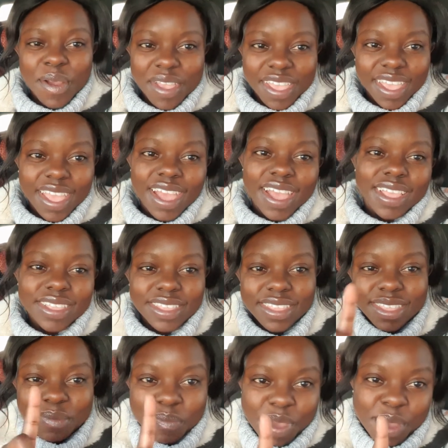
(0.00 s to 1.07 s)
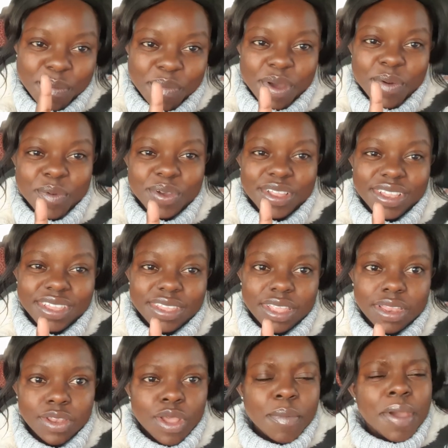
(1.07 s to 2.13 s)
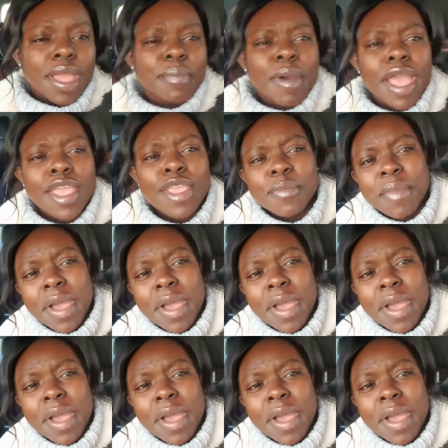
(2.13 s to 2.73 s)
Okay, guys, mark my words. Nobody buying you